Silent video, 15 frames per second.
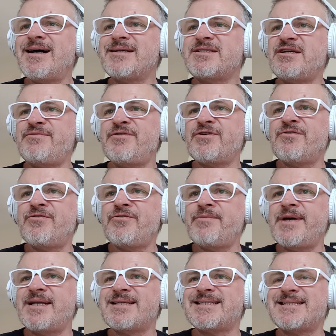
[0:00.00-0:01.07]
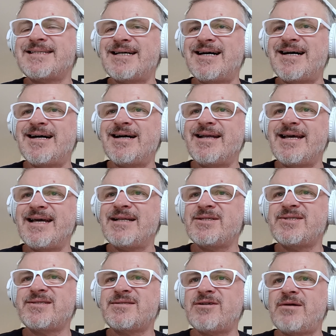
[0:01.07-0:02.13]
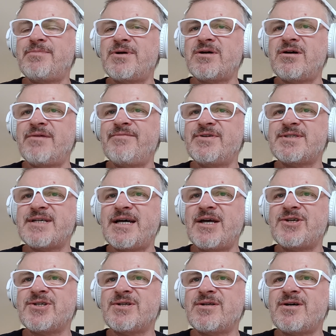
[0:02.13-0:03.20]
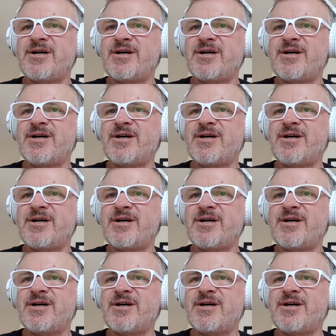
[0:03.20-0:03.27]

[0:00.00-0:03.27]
Difficult for me to start and stop a conversation.